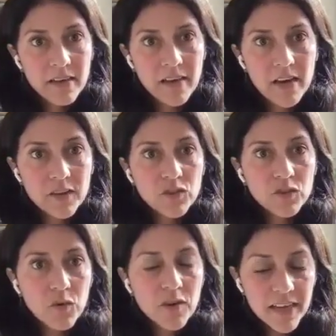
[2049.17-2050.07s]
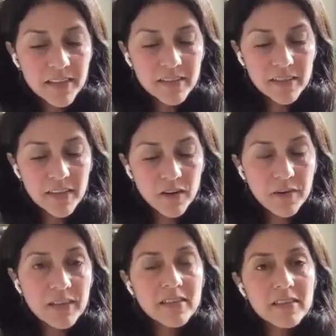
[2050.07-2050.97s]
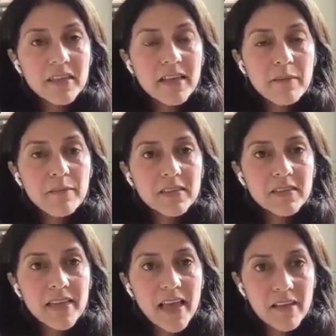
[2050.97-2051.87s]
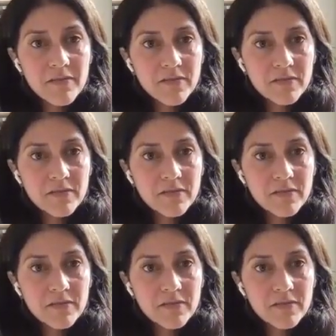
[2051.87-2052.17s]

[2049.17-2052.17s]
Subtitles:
And our stories, exist to keep us safe.